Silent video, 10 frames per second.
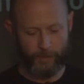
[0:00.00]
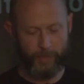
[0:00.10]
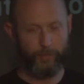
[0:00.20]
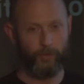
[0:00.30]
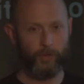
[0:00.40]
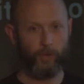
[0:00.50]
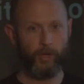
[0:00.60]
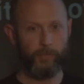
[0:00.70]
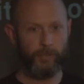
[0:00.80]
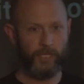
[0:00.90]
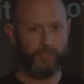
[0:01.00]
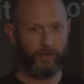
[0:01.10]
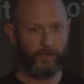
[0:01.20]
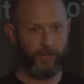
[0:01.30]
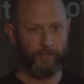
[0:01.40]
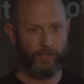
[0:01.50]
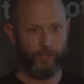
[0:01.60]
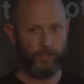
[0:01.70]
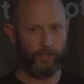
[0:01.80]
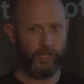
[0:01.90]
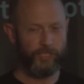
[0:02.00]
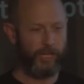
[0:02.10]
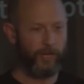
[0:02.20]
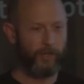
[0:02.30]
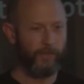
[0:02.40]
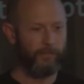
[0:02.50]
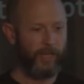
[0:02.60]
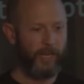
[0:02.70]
people in their workplace, photographing during their lunch hour.